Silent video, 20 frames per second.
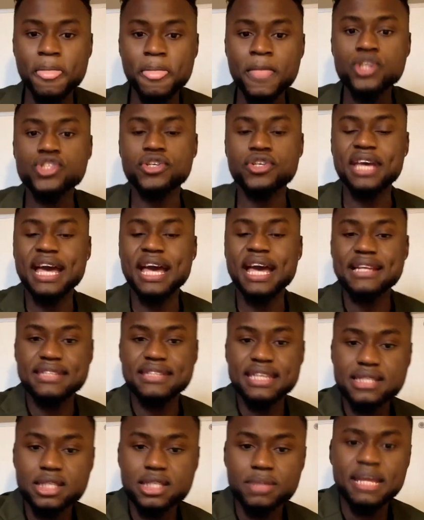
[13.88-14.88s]
So you got to
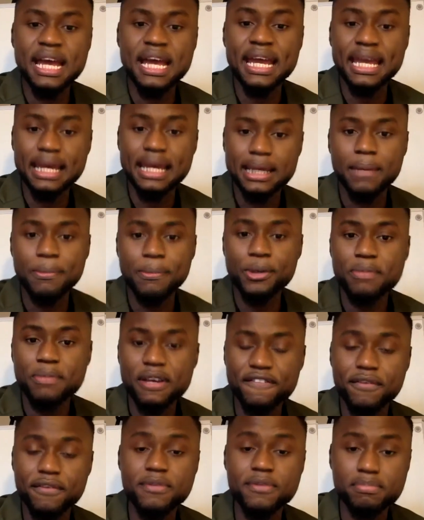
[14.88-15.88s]
take some of that income you make
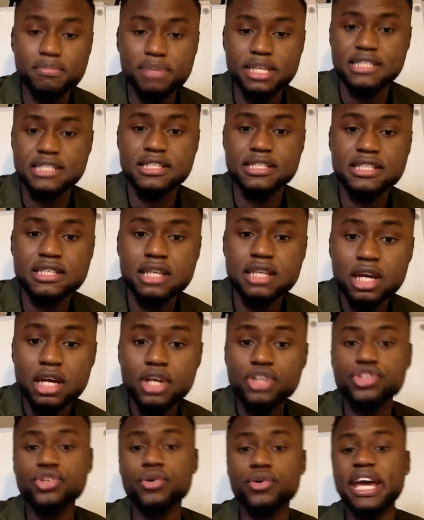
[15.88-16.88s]
from the business
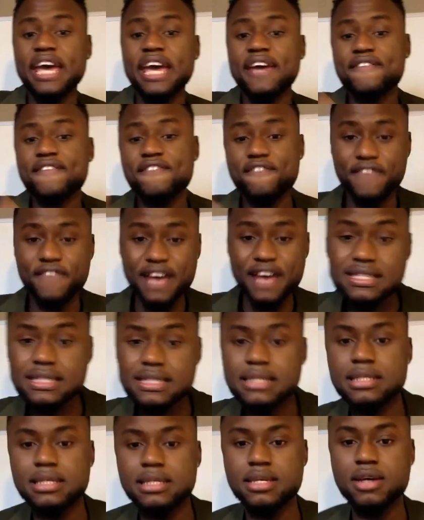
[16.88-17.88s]
to invest
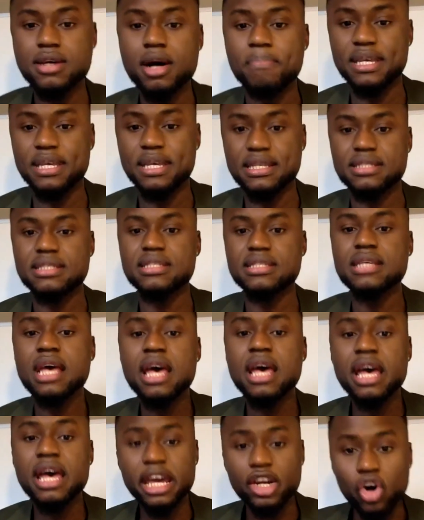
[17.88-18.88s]
into your business
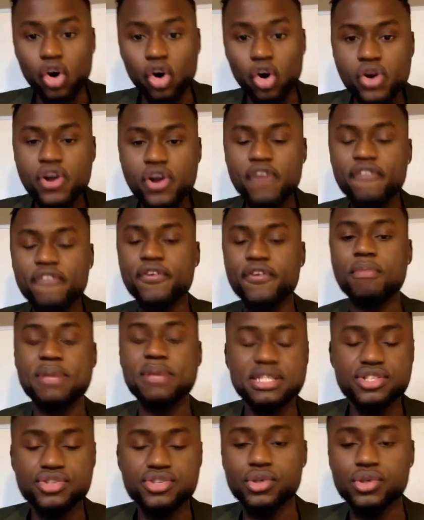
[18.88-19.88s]
in order for your
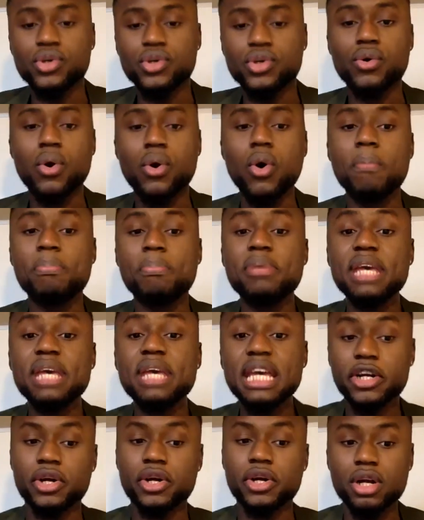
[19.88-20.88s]
business to grow
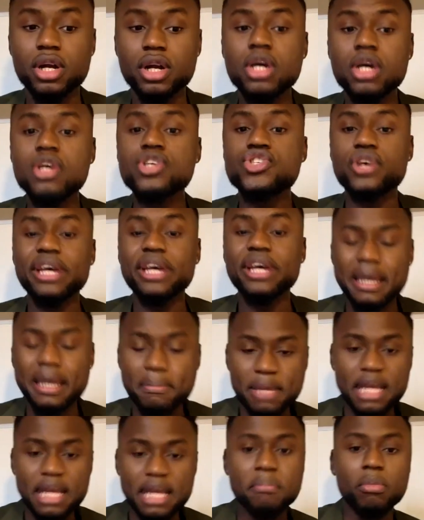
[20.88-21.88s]
bigger so it can
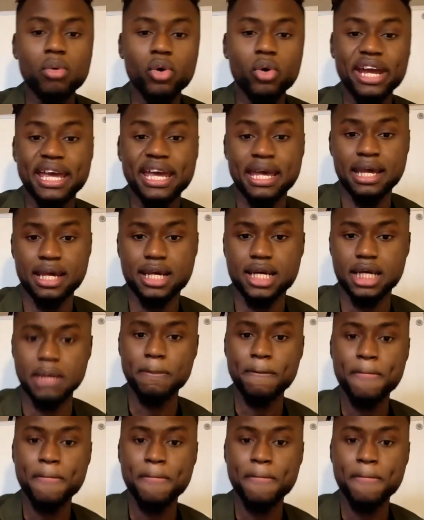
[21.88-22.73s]
make more income.